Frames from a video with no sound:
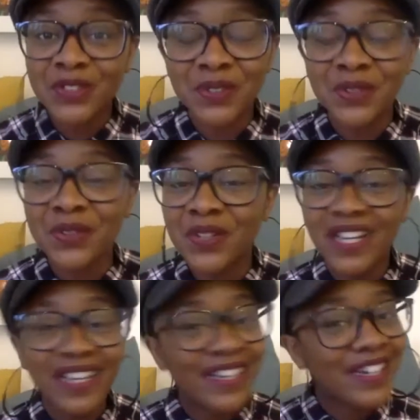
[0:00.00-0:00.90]
to
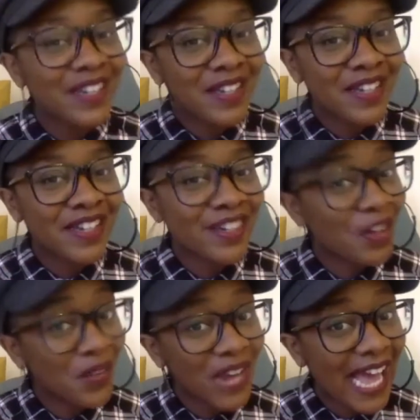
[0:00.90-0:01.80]
go
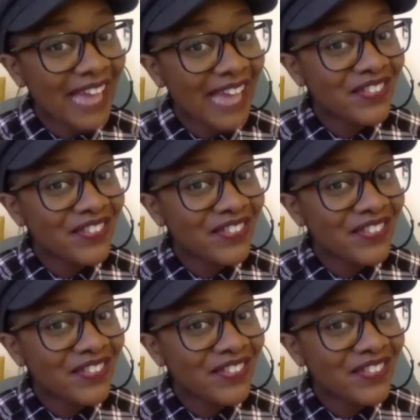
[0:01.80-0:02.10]
live.